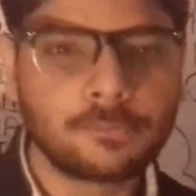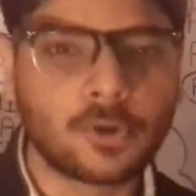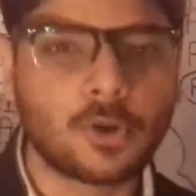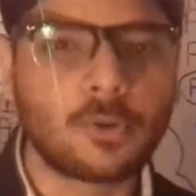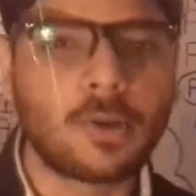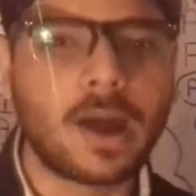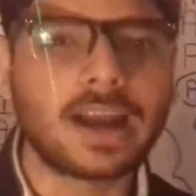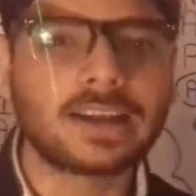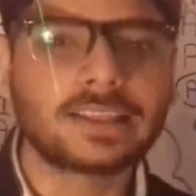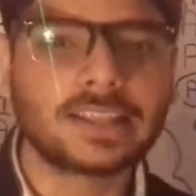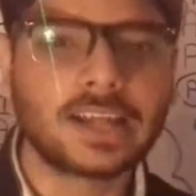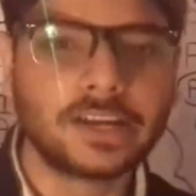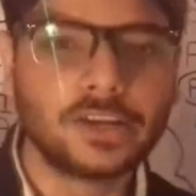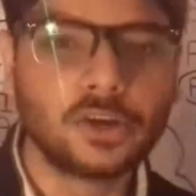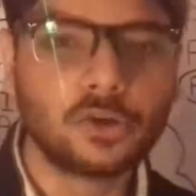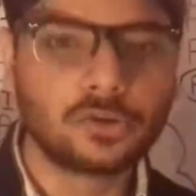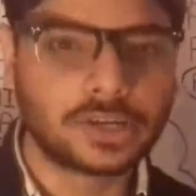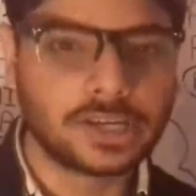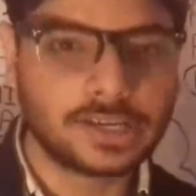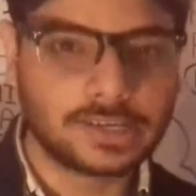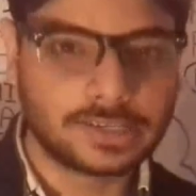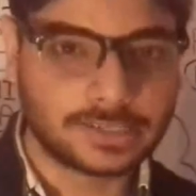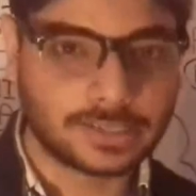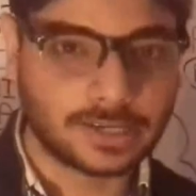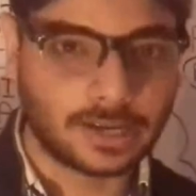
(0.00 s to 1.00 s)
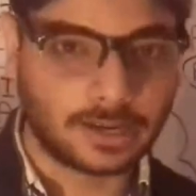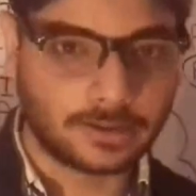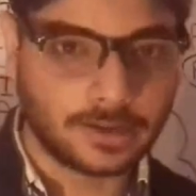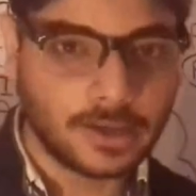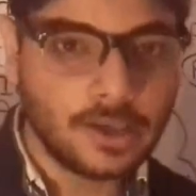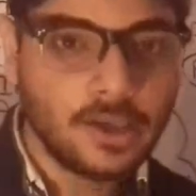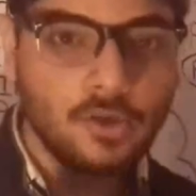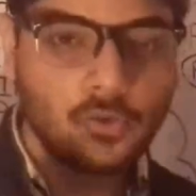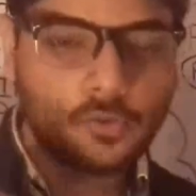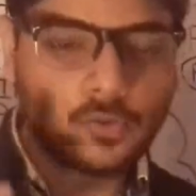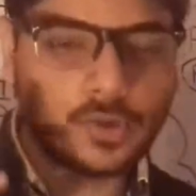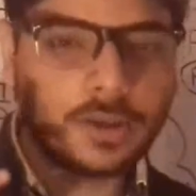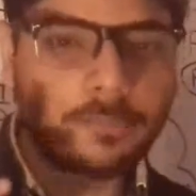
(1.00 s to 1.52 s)
provide the nutrition
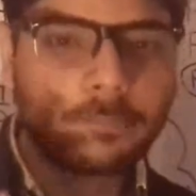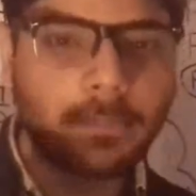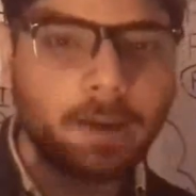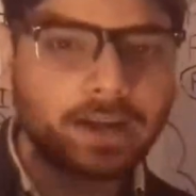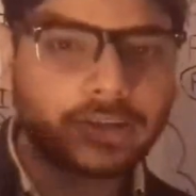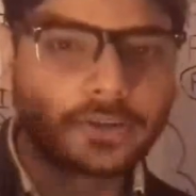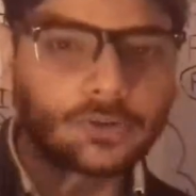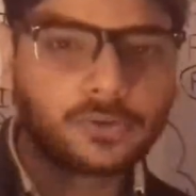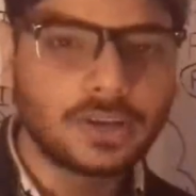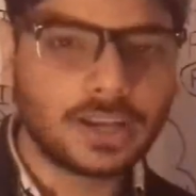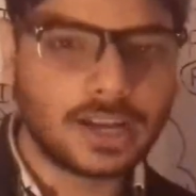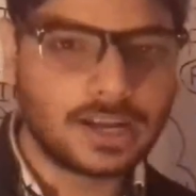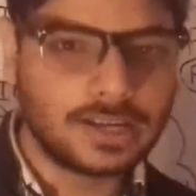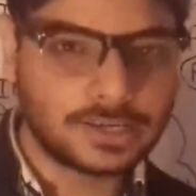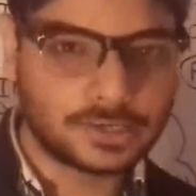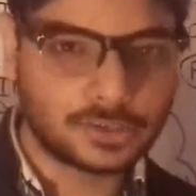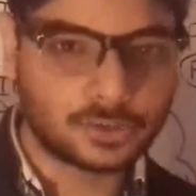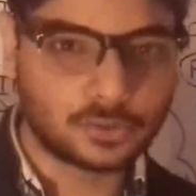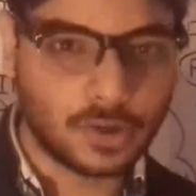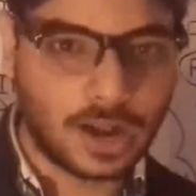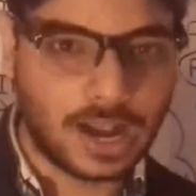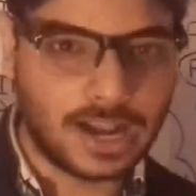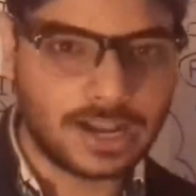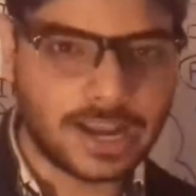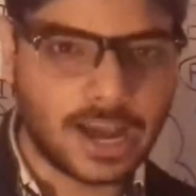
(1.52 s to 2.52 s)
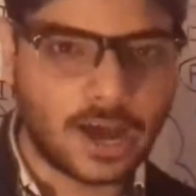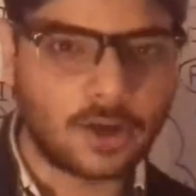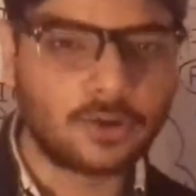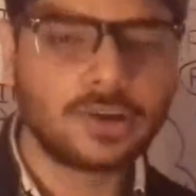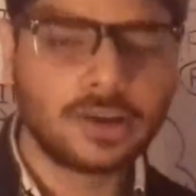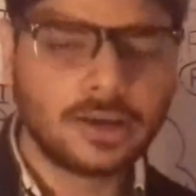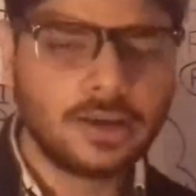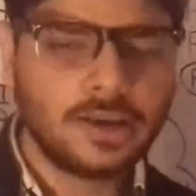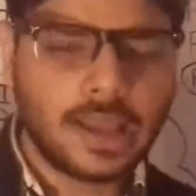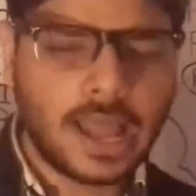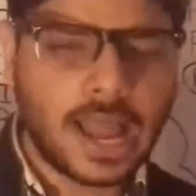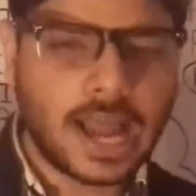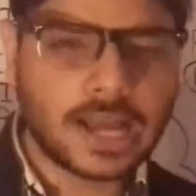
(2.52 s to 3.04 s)
will particularly swell
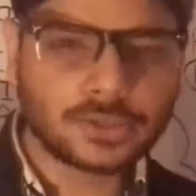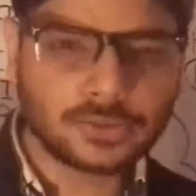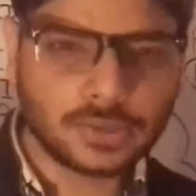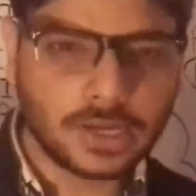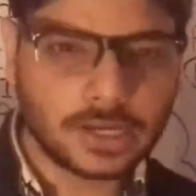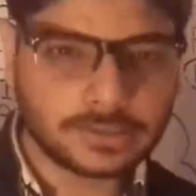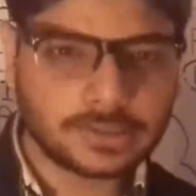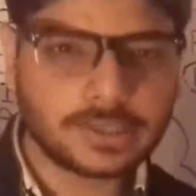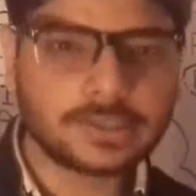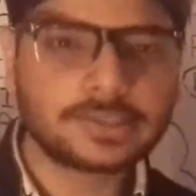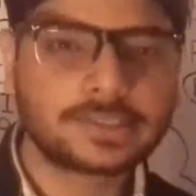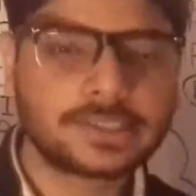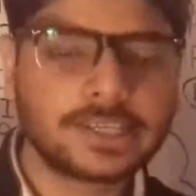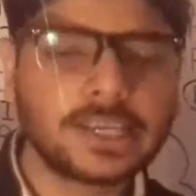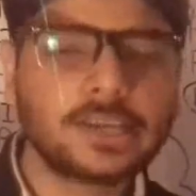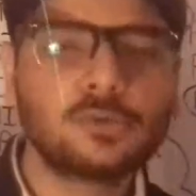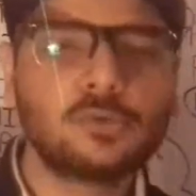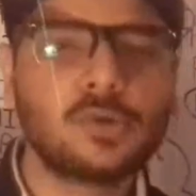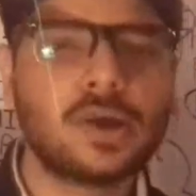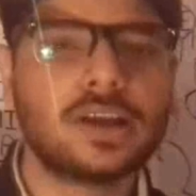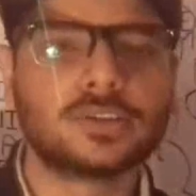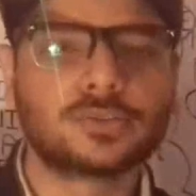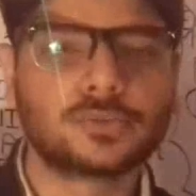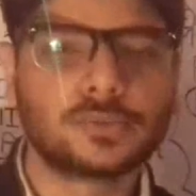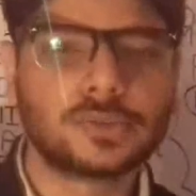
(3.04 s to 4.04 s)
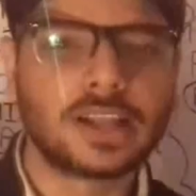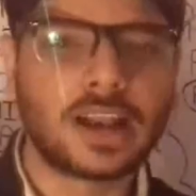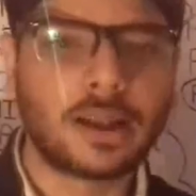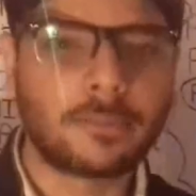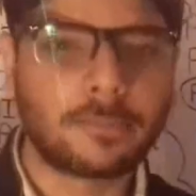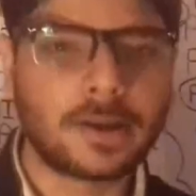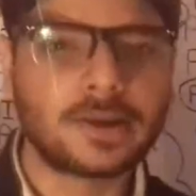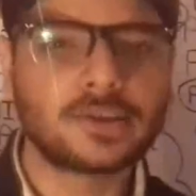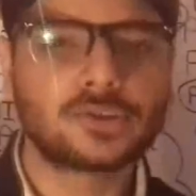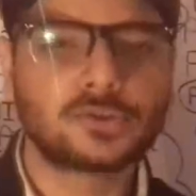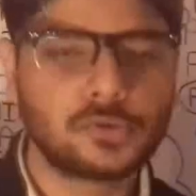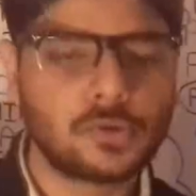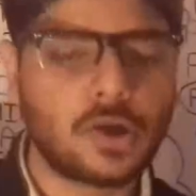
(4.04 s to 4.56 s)
down as well as the sequence with
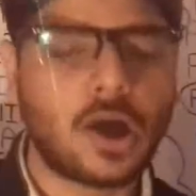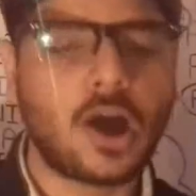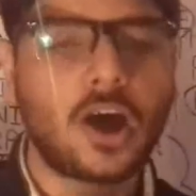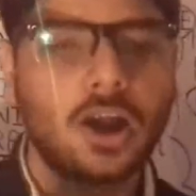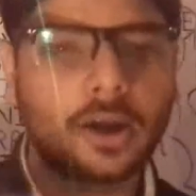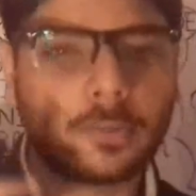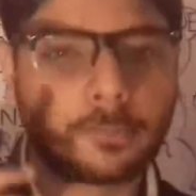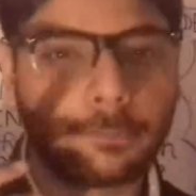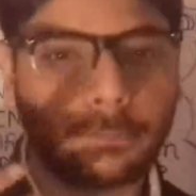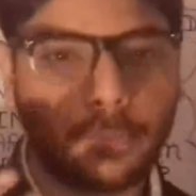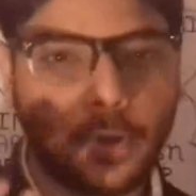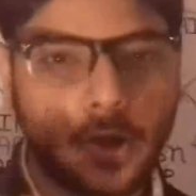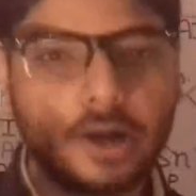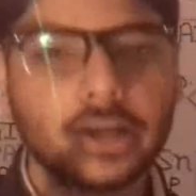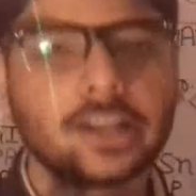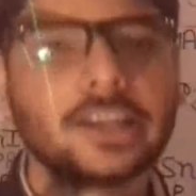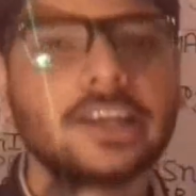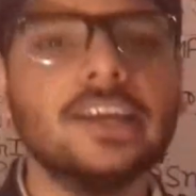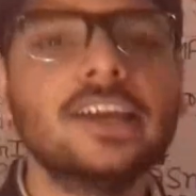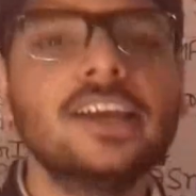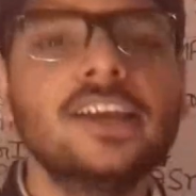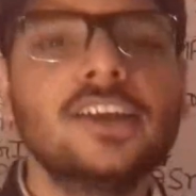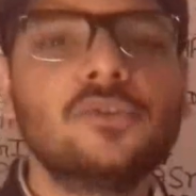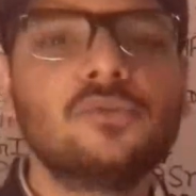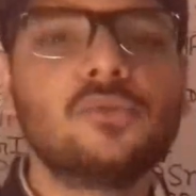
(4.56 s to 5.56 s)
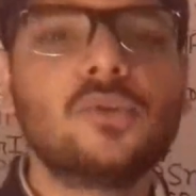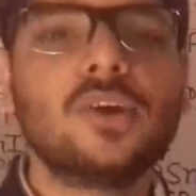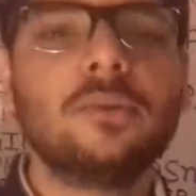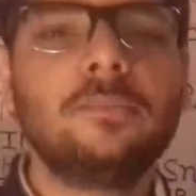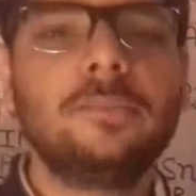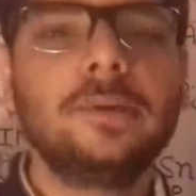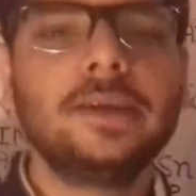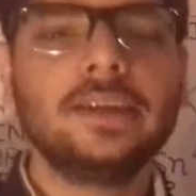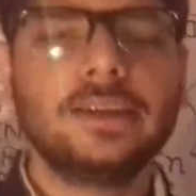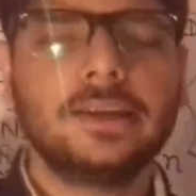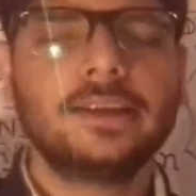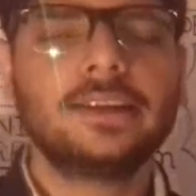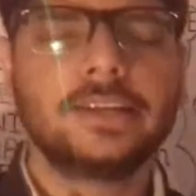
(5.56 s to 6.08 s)
reference to our body
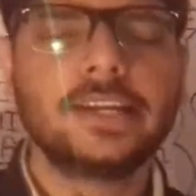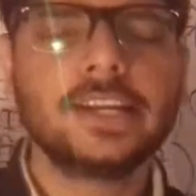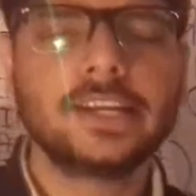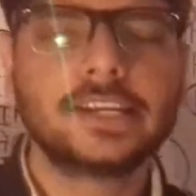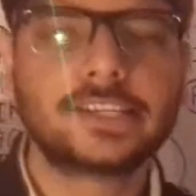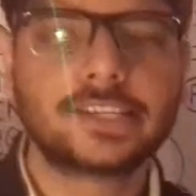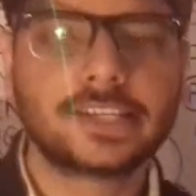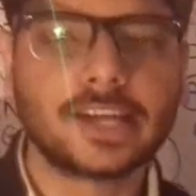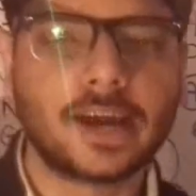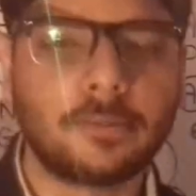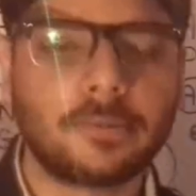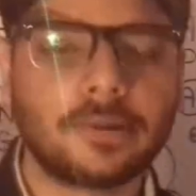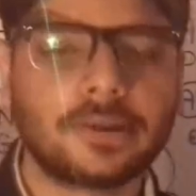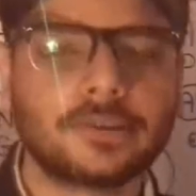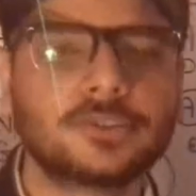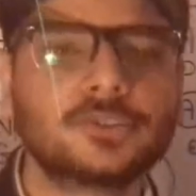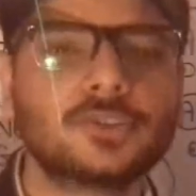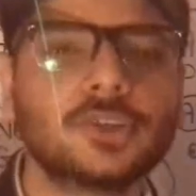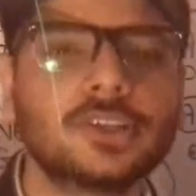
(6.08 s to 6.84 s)
will be disturbed.